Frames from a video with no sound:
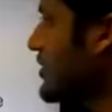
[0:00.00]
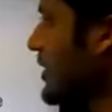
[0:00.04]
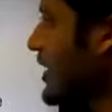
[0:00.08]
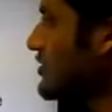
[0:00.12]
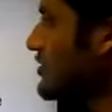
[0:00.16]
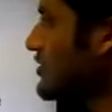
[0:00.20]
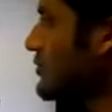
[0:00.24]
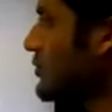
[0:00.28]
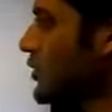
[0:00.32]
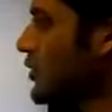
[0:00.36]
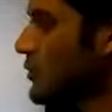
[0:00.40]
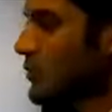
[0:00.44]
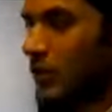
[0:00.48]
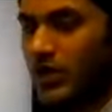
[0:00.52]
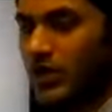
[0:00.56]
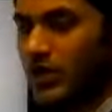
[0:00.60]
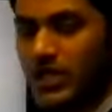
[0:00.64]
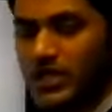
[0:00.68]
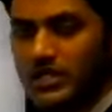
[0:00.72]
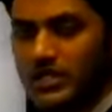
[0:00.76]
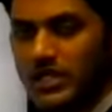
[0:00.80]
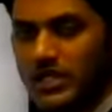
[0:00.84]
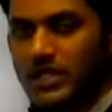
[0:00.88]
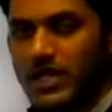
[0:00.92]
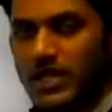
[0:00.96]
to explore
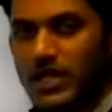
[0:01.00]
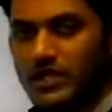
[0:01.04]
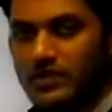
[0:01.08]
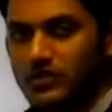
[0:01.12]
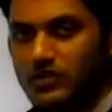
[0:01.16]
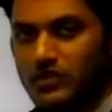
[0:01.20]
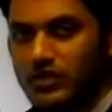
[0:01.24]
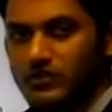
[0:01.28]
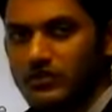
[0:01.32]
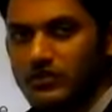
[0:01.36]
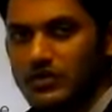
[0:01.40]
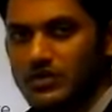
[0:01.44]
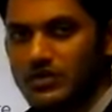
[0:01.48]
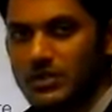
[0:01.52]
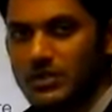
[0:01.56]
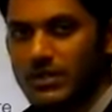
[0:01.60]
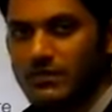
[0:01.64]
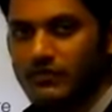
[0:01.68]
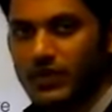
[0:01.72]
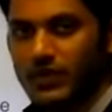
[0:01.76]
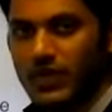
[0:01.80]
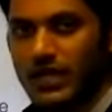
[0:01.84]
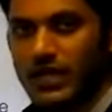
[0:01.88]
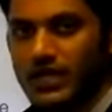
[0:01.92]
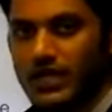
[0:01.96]
potential cases of
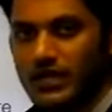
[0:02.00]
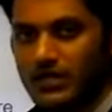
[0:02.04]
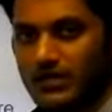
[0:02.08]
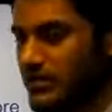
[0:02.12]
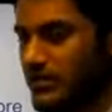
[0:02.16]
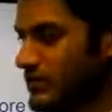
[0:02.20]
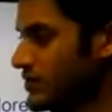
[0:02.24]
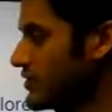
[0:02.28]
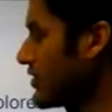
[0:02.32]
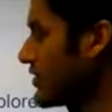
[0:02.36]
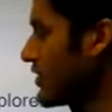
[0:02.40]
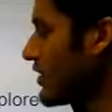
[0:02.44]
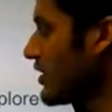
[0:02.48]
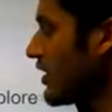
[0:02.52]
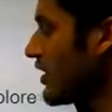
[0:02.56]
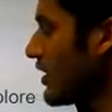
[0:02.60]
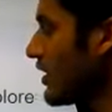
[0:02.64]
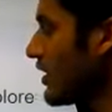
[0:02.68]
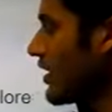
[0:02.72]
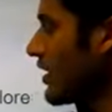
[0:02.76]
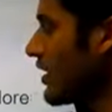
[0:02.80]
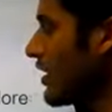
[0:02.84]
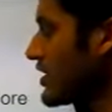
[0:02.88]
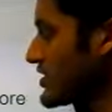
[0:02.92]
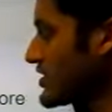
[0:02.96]
system failures,
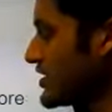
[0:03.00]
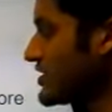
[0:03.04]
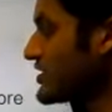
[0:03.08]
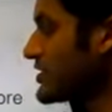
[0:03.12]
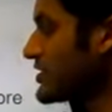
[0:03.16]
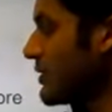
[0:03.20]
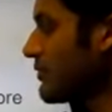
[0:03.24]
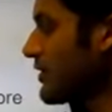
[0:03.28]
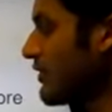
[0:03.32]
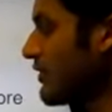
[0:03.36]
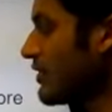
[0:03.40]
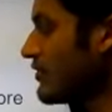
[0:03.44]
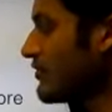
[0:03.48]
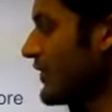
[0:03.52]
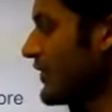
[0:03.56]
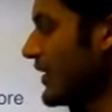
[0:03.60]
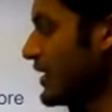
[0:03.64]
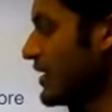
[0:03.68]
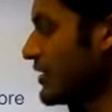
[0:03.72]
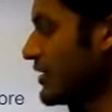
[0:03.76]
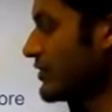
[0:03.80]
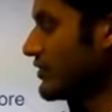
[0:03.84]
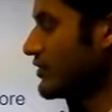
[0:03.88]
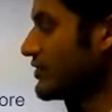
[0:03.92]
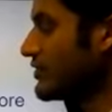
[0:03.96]
system level
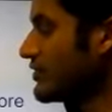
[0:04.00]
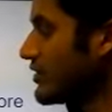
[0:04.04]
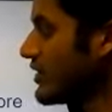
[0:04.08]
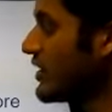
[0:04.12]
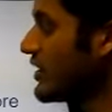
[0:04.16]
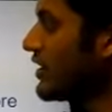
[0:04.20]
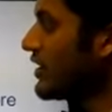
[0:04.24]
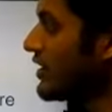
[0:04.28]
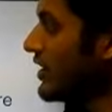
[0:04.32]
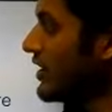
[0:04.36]
failures.